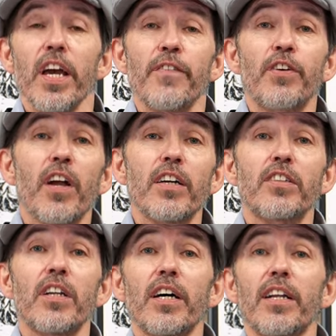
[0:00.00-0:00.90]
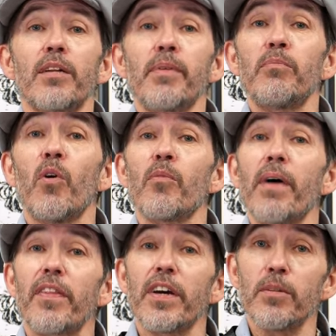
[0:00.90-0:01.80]
If you'd like to learn a little bit more
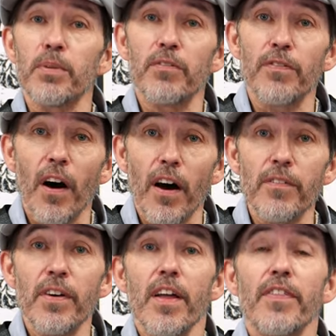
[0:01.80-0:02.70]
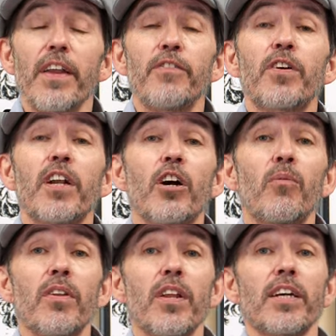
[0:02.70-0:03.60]
about the Urban 5, then if you click
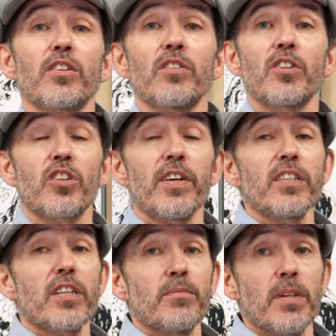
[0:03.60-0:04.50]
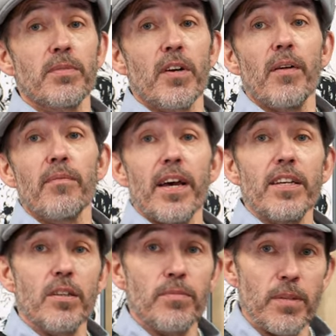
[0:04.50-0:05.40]
on one of the links on the screen, sometimes they're up there,
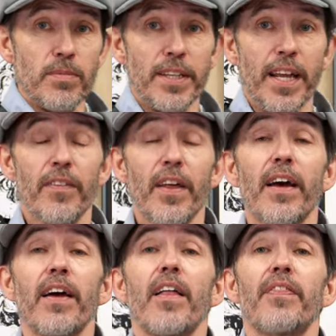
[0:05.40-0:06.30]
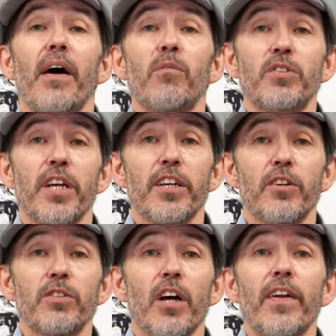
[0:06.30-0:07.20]
sometimes they're down there, that will take
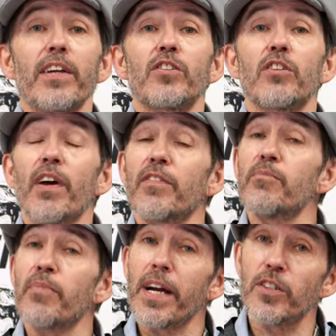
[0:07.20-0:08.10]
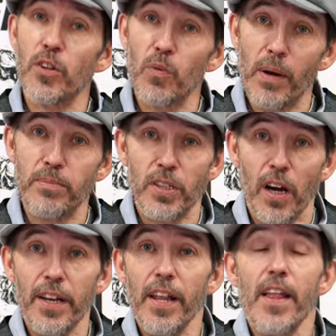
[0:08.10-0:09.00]
you directly to the relevant page on the
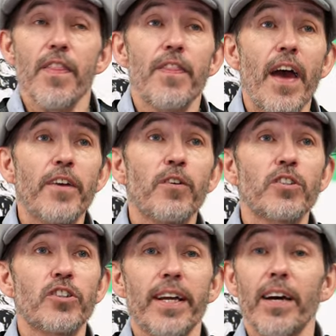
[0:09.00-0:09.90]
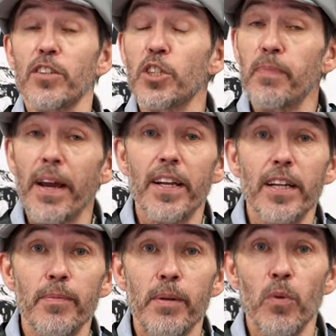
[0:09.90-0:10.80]
website. There you can check out the spec in a
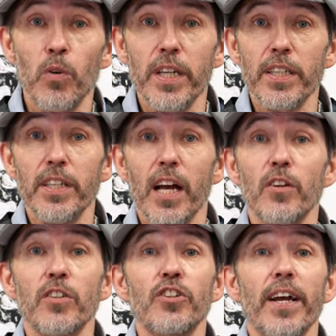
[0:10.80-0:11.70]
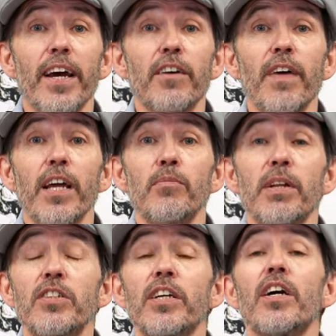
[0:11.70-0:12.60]
little bit more detail, you can check out
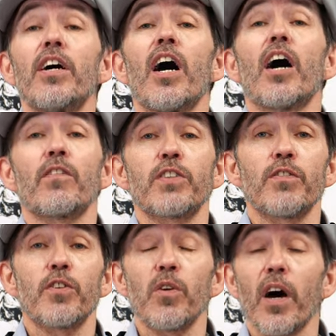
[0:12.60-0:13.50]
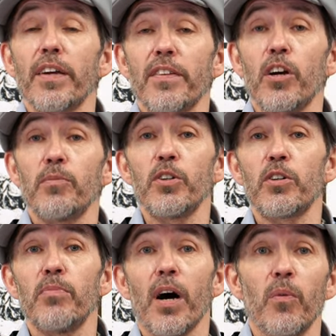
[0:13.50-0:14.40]
availability, and obviously if you like the helmet, you
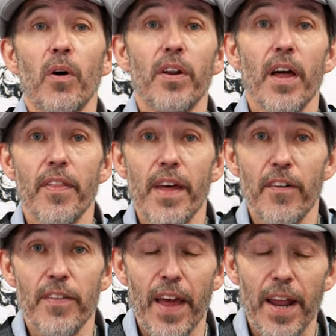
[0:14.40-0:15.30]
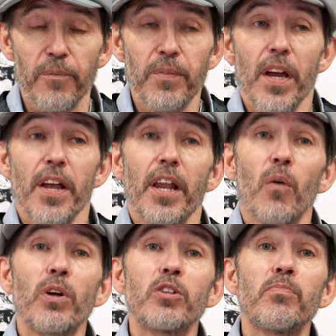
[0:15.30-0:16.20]
can buy one there and then. Now,
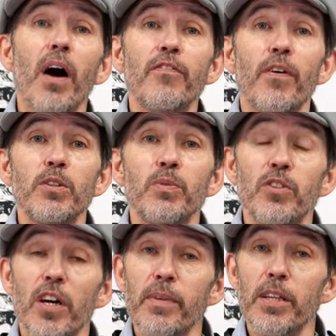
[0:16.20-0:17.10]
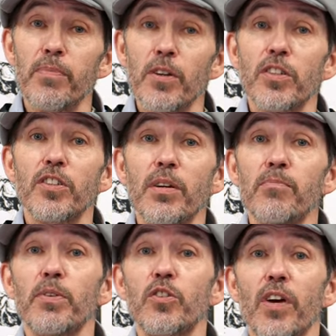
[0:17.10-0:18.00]
when you buy from us, we try to make the process
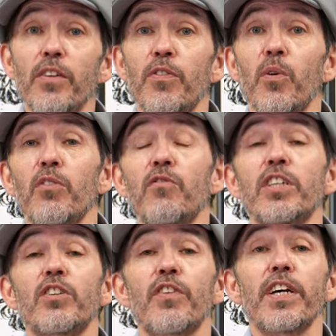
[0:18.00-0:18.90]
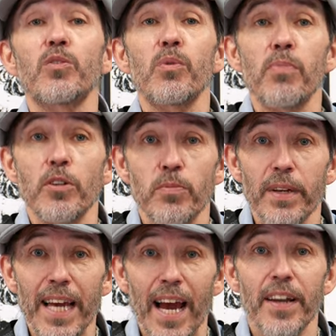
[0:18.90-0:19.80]
simple, straightforward, and risk-free as we
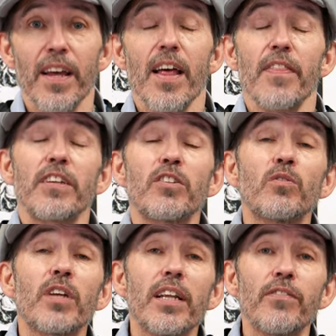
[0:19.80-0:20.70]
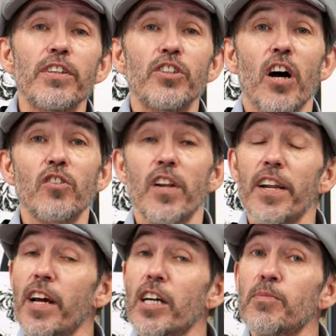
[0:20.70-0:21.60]
possibly can. There's no delivery charge on
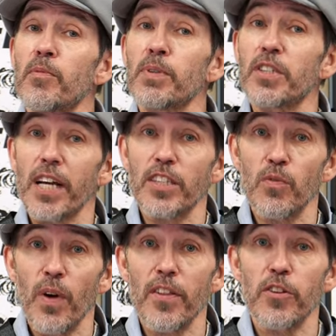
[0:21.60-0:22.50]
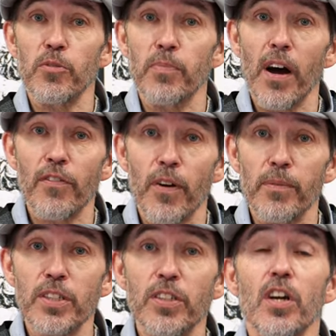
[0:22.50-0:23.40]
any item of protective wear that you buy
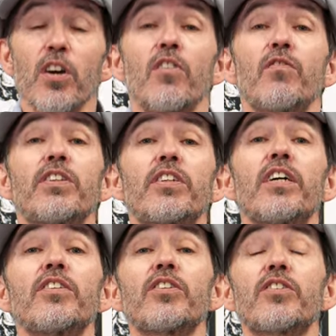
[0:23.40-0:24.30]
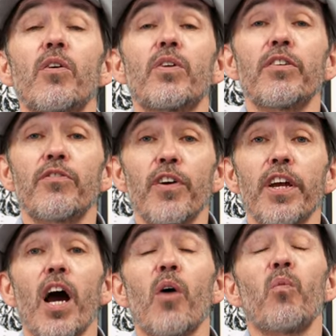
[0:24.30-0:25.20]
from us. Returns are totally
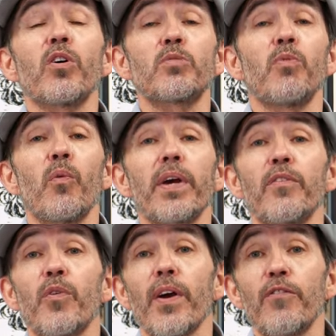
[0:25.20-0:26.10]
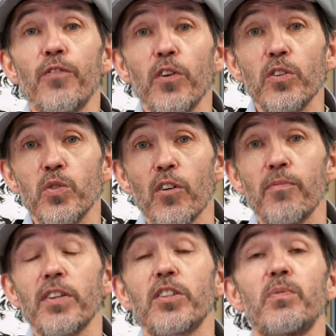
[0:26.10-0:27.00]
free, and what's more, we give you a full 12
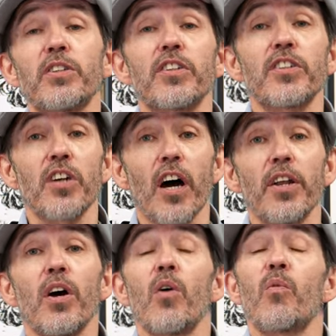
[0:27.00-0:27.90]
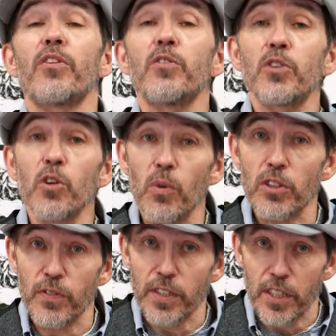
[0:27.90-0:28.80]
months in which to decide whether you do
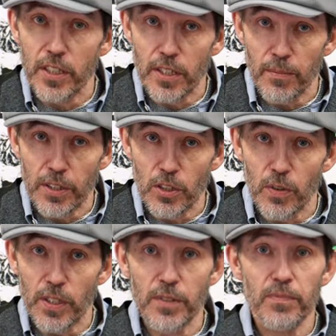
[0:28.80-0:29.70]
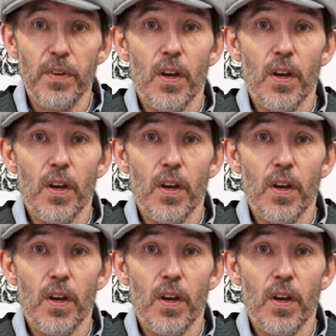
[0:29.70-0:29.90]
want to return something to us.